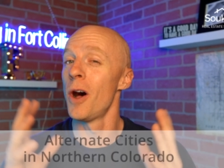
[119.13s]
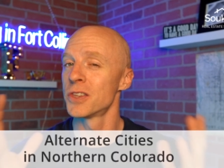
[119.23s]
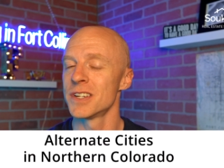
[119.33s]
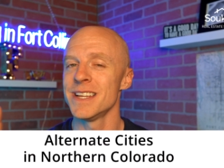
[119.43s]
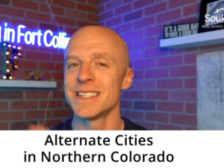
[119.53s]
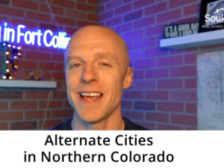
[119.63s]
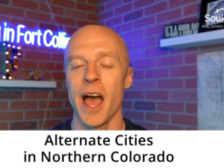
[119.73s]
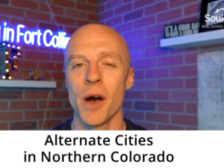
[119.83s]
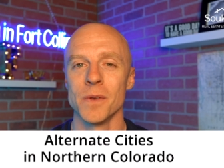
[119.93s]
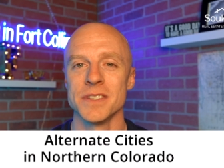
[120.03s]
alternate
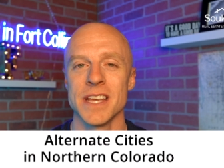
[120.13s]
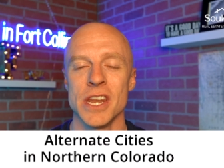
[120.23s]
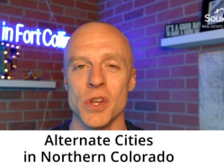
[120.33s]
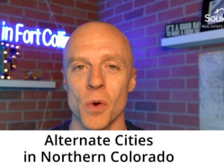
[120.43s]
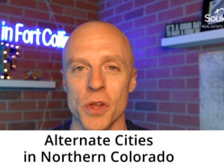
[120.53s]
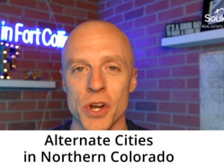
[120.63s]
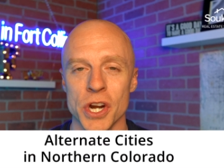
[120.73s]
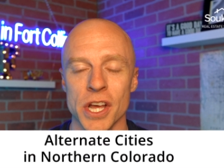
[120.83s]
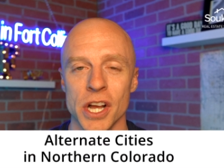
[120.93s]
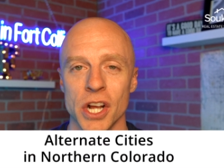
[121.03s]
towns in
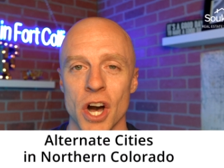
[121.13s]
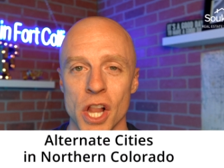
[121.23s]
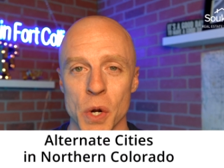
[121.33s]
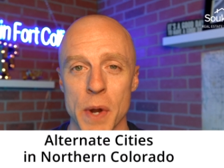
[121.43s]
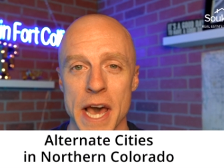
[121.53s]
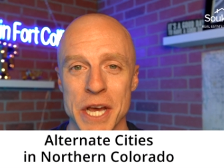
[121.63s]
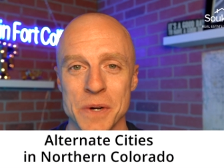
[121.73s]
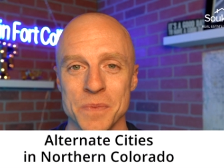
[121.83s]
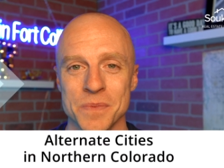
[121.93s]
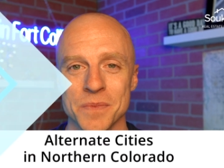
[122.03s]
Northern Colorado.